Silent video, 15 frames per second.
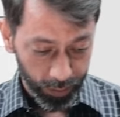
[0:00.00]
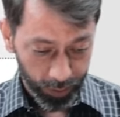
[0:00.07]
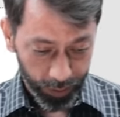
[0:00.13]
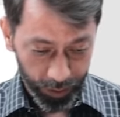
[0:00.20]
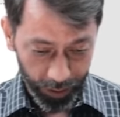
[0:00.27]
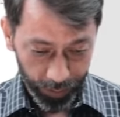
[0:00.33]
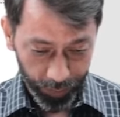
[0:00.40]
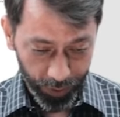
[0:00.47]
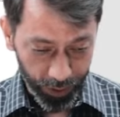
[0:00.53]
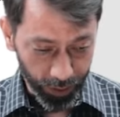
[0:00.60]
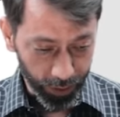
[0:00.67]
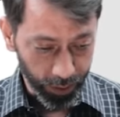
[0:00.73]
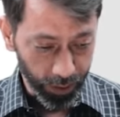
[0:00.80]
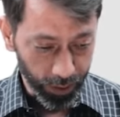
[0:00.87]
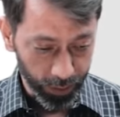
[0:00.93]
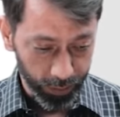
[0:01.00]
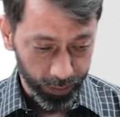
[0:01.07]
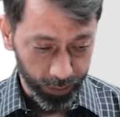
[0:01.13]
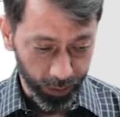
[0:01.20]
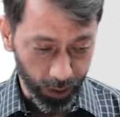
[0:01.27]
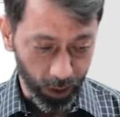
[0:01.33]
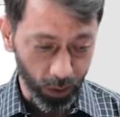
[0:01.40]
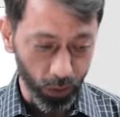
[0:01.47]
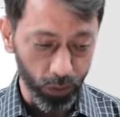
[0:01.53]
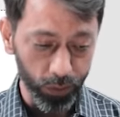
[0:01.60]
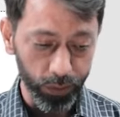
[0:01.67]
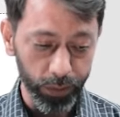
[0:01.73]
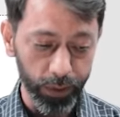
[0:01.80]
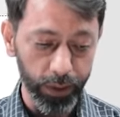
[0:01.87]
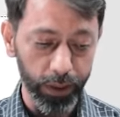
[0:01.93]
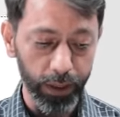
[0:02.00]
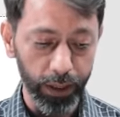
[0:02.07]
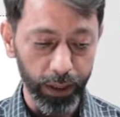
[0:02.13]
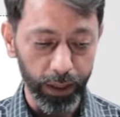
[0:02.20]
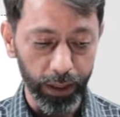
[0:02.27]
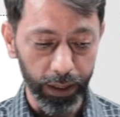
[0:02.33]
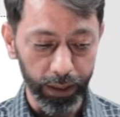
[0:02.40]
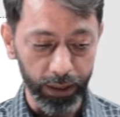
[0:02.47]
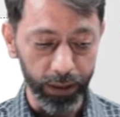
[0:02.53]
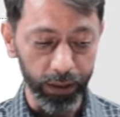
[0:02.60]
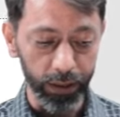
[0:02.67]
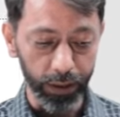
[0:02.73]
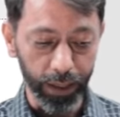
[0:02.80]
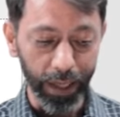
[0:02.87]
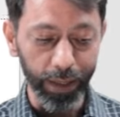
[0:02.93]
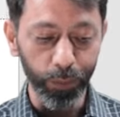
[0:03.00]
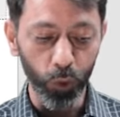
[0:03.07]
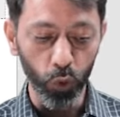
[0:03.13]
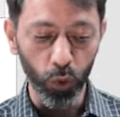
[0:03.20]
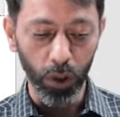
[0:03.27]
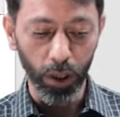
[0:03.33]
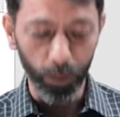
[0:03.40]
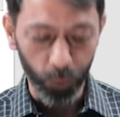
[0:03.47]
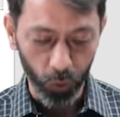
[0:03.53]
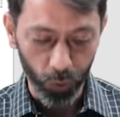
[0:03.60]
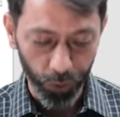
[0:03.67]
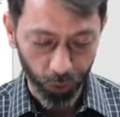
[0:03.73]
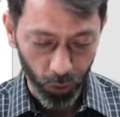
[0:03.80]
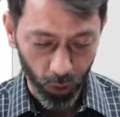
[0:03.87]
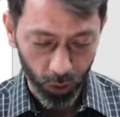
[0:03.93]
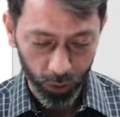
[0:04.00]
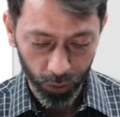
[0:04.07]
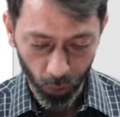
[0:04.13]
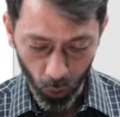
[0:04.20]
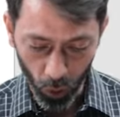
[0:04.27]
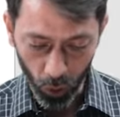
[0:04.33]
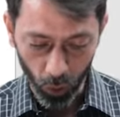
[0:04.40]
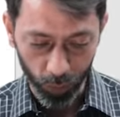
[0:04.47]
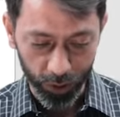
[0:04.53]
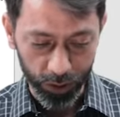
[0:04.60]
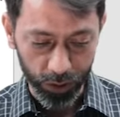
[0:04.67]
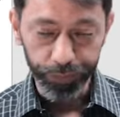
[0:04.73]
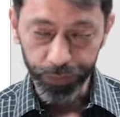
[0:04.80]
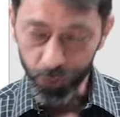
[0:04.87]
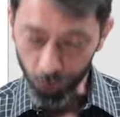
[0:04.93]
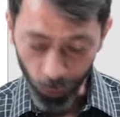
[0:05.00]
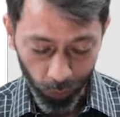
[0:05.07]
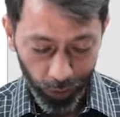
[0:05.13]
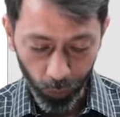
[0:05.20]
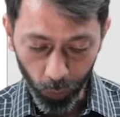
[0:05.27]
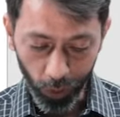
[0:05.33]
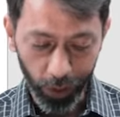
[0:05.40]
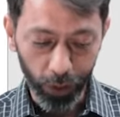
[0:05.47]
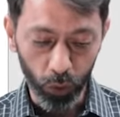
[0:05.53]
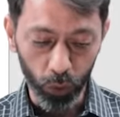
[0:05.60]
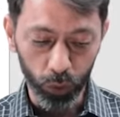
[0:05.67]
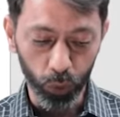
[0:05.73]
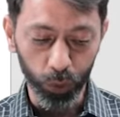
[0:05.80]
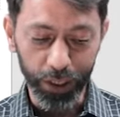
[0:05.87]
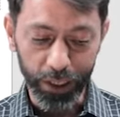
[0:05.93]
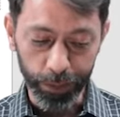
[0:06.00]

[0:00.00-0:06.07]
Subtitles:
type that in. Now, it's the time to upload your documents. So you can quickly go through the